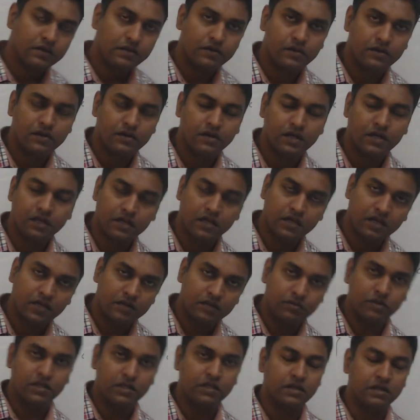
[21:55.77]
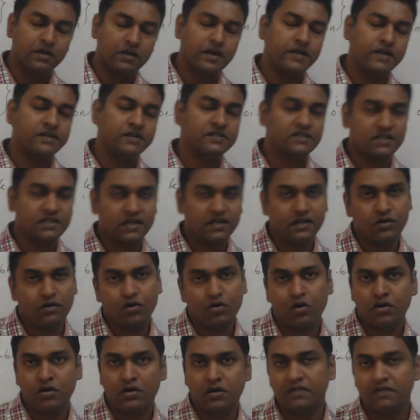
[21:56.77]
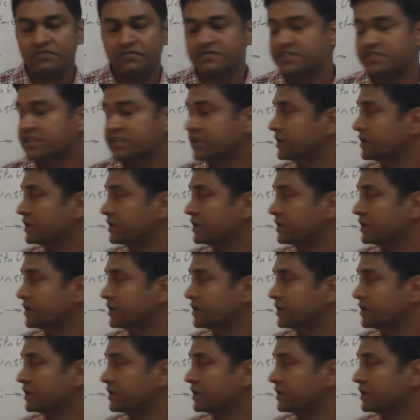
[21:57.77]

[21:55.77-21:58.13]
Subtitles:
It can be right side or left side.